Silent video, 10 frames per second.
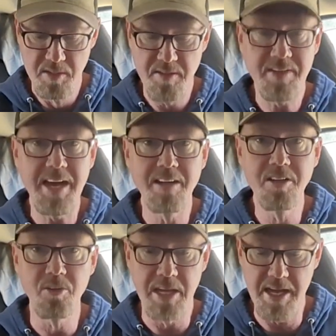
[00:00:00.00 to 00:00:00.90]
they've got a
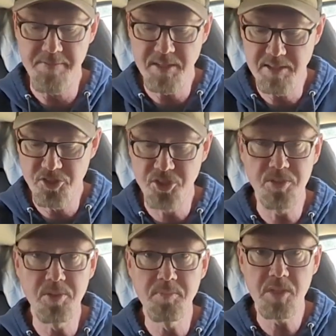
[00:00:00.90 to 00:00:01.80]
little heaviness
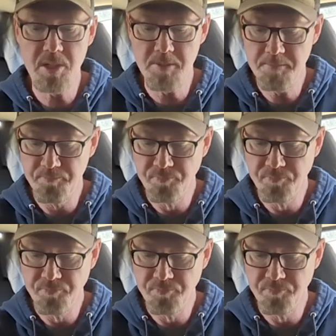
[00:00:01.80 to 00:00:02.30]
to them,